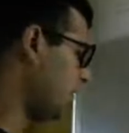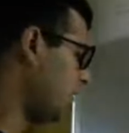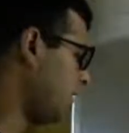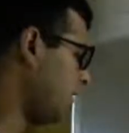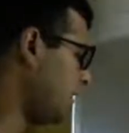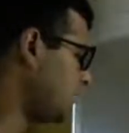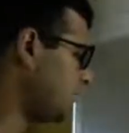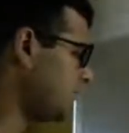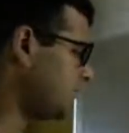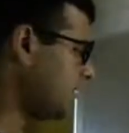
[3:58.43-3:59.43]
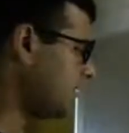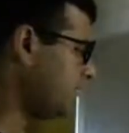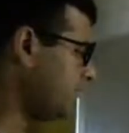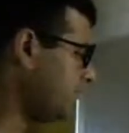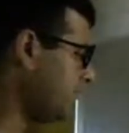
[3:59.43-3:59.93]
they react with
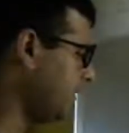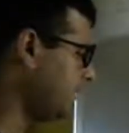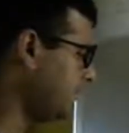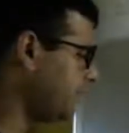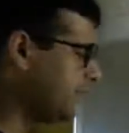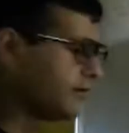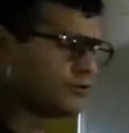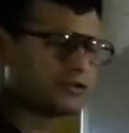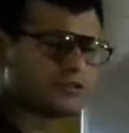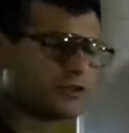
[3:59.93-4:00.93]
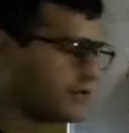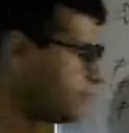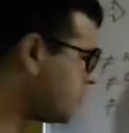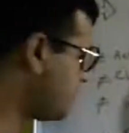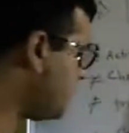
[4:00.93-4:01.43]
ATP adenosine
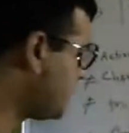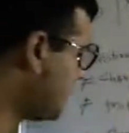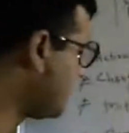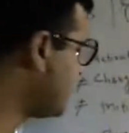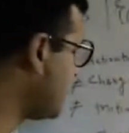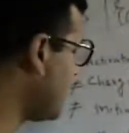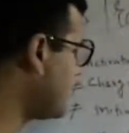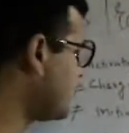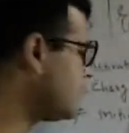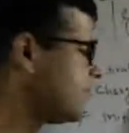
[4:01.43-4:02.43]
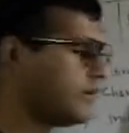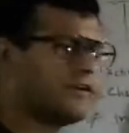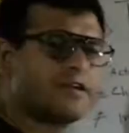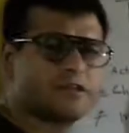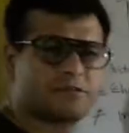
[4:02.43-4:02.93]
triphosphate, and this reaction
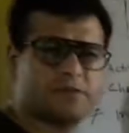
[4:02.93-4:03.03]
takes